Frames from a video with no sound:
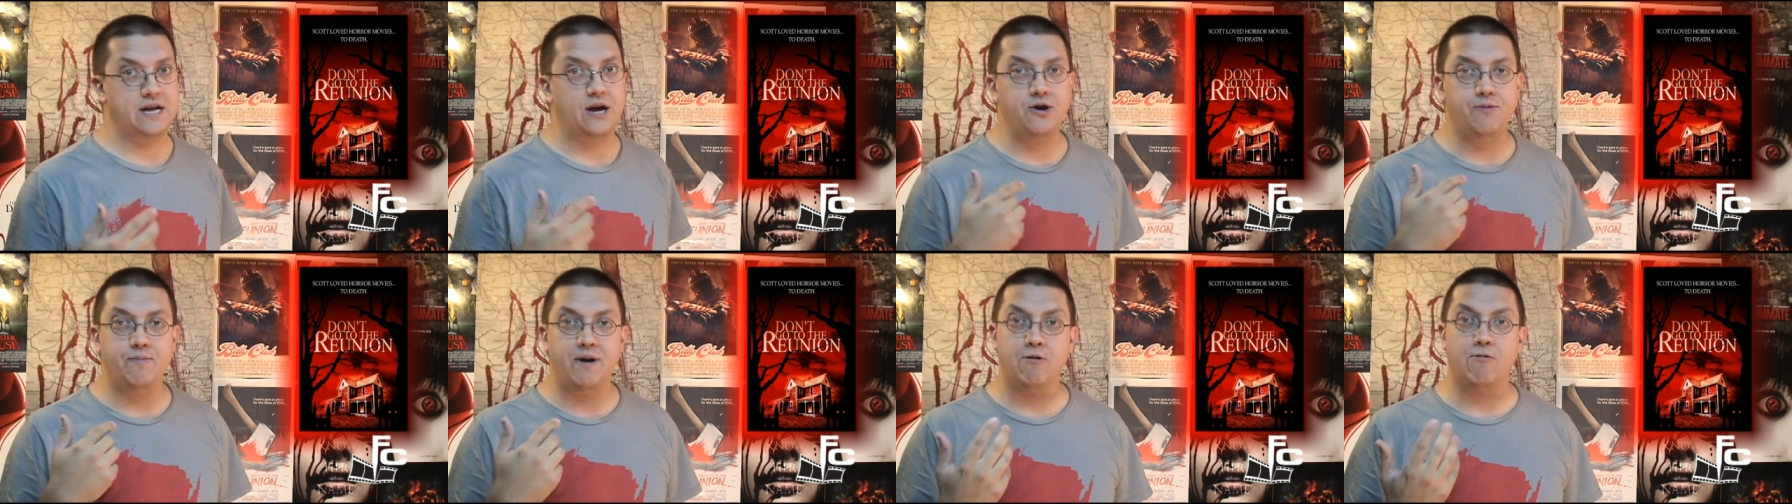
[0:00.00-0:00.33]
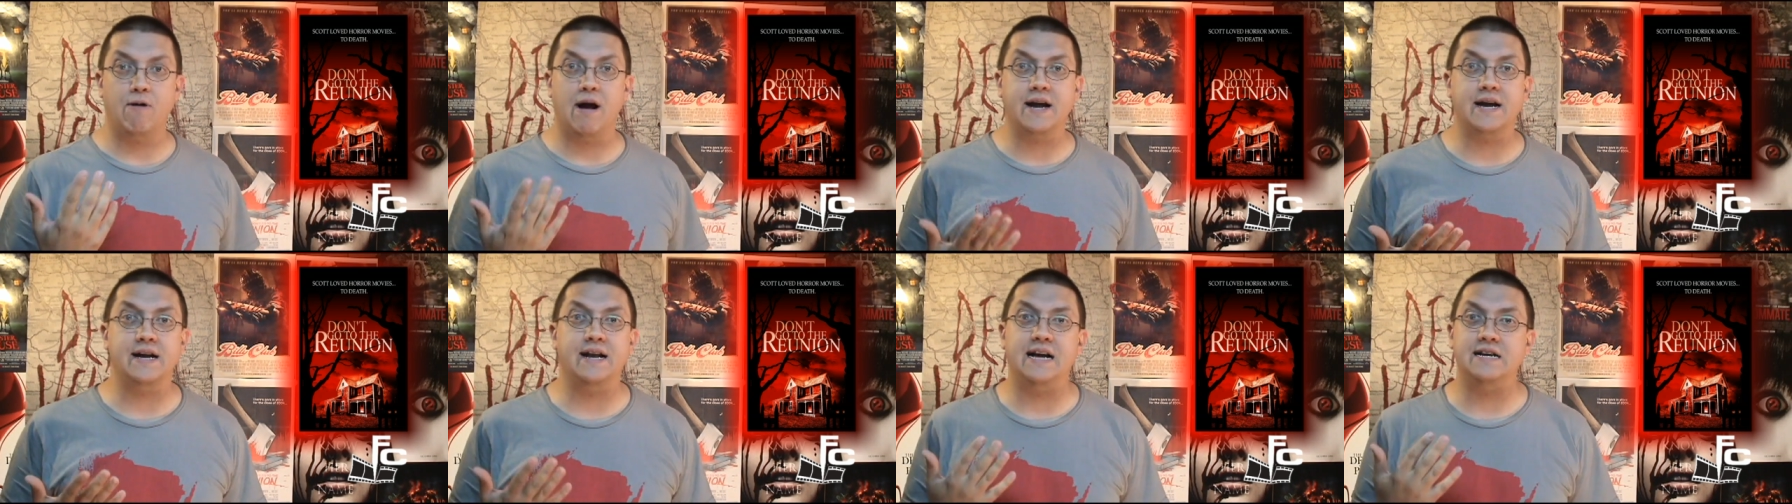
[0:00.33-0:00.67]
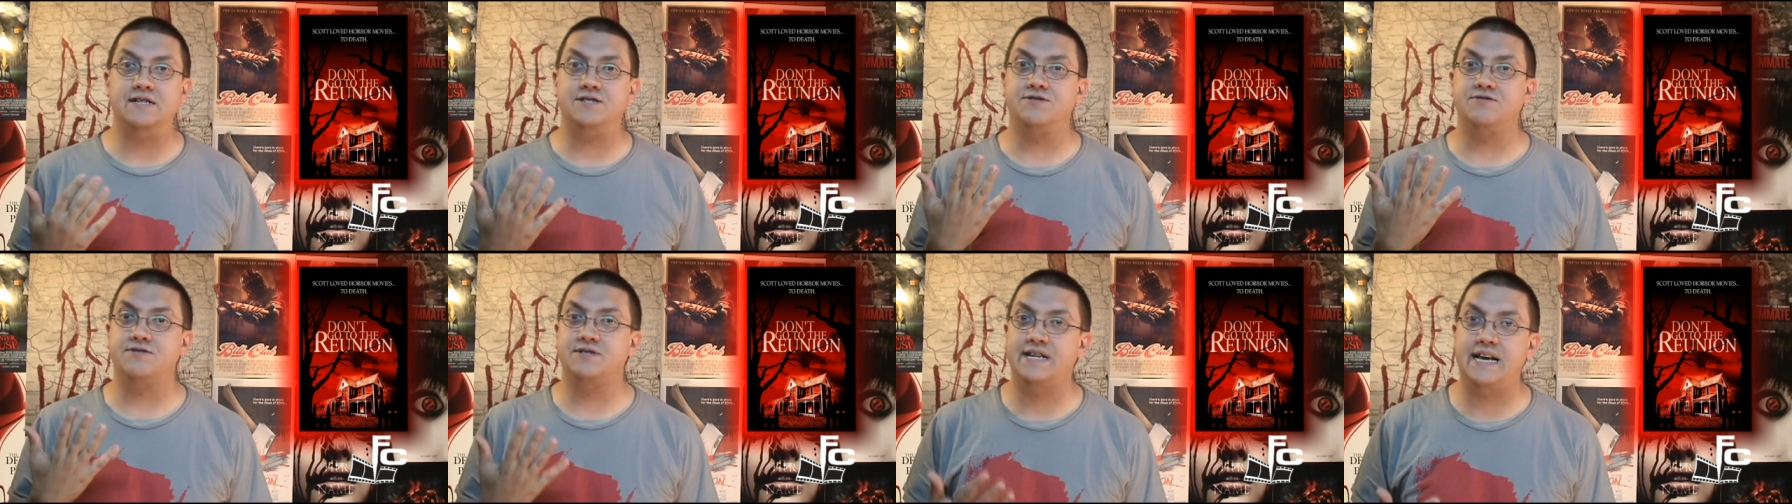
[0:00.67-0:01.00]
Now you may
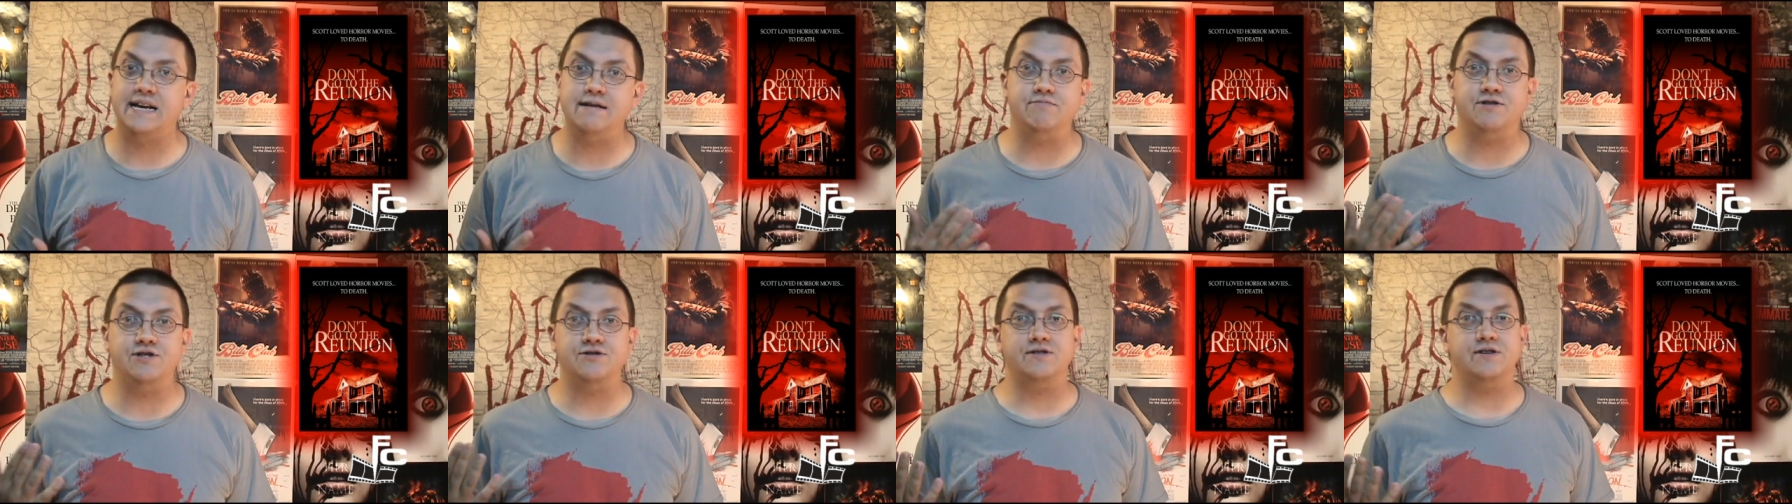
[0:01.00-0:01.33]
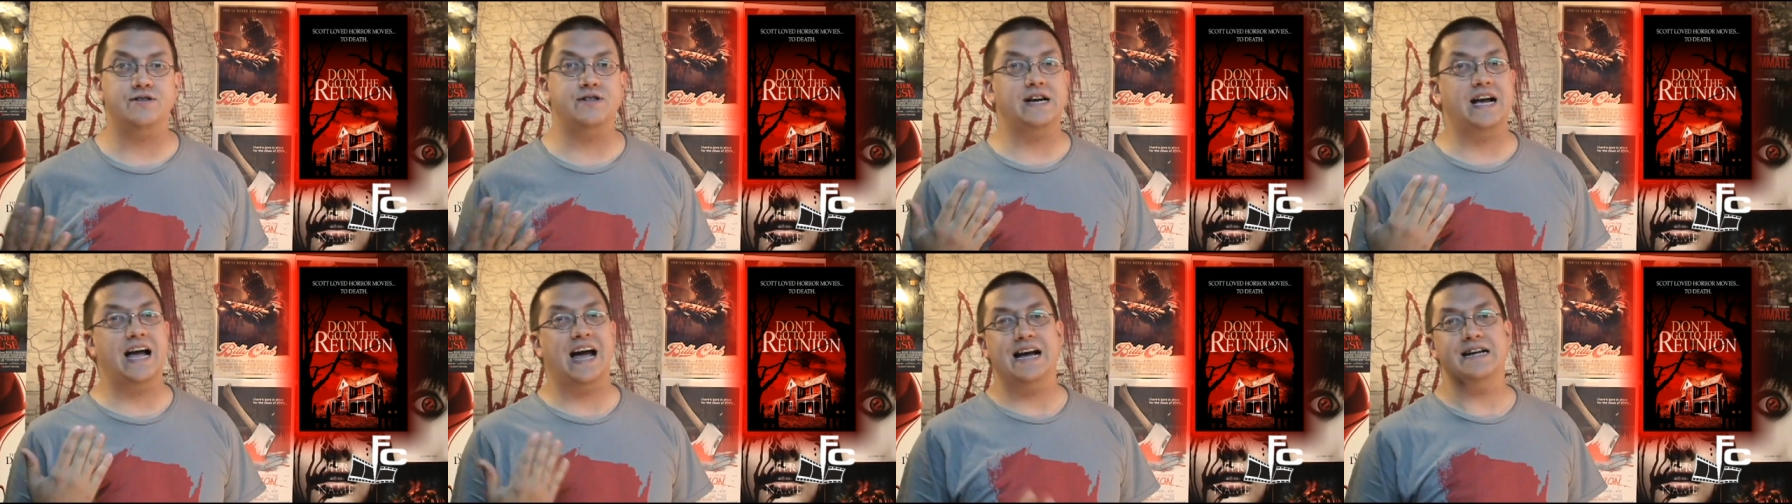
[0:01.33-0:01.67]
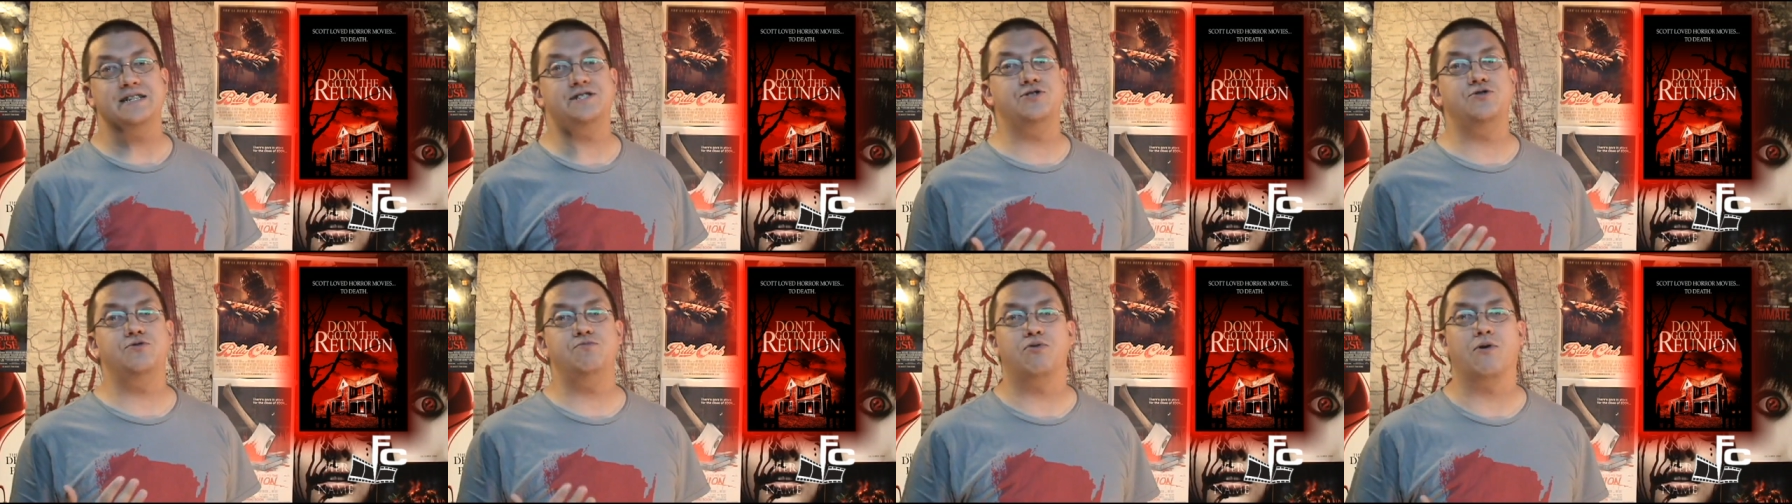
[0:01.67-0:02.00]
recognize those names; those are the
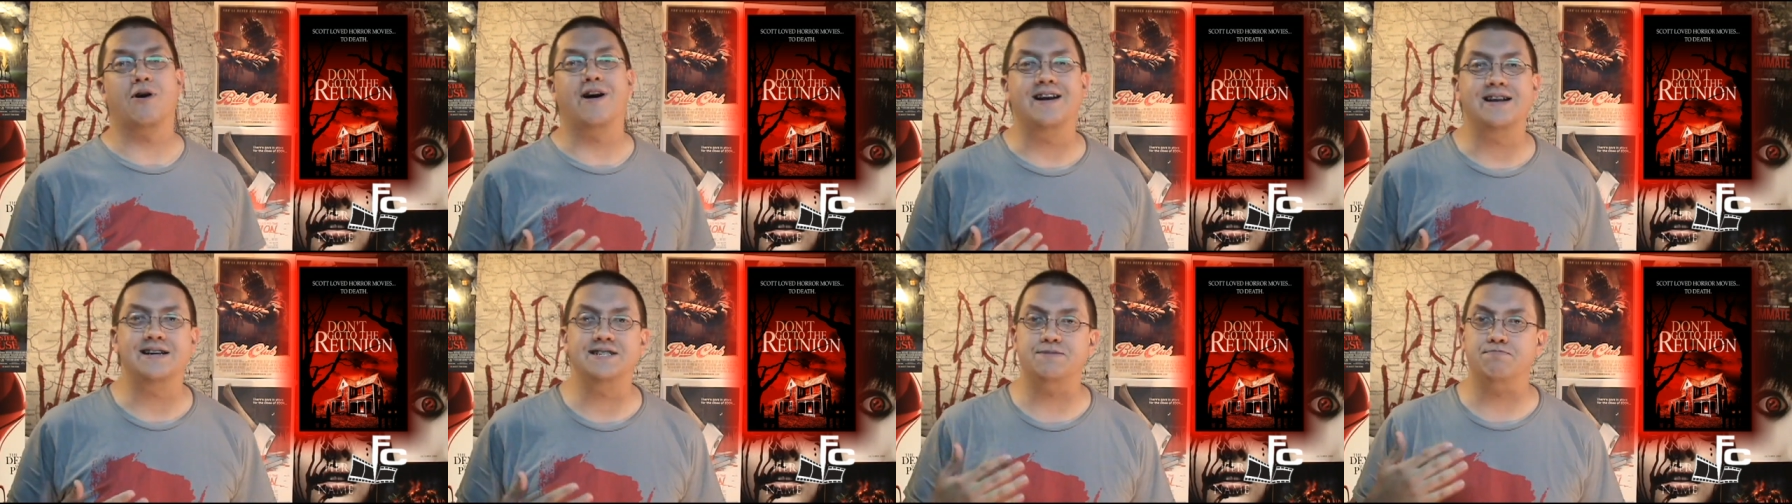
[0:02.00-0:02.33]
guys who brought